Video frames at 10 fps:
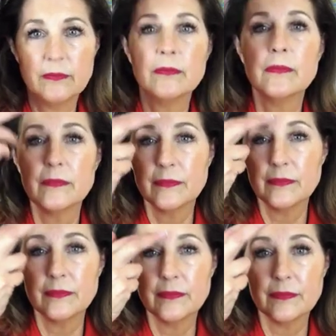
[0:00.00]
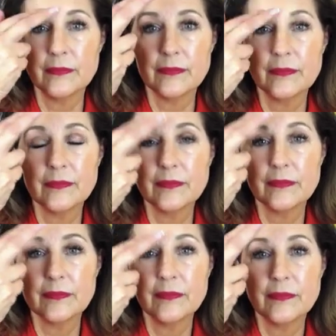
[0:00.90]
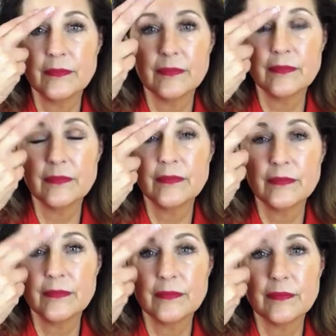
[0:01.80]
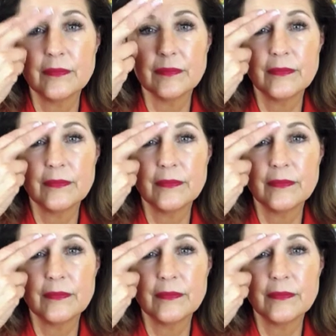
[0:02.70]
Nobody speaks.